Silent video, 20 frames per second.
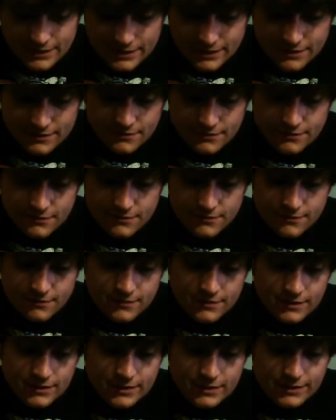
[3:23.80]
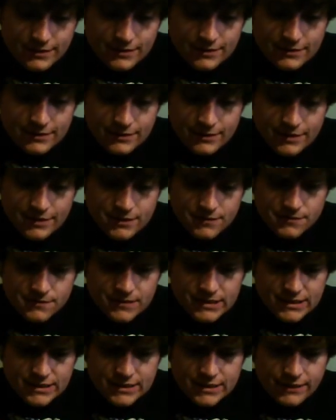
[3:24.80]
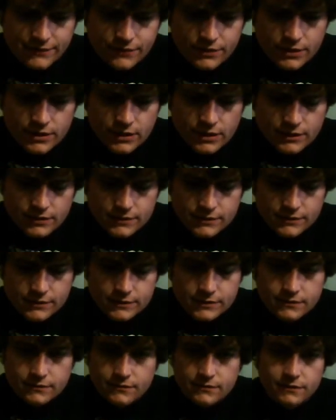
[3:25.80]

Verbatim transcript: Heard nothing. Oh, this is Best Buy for seven fifty.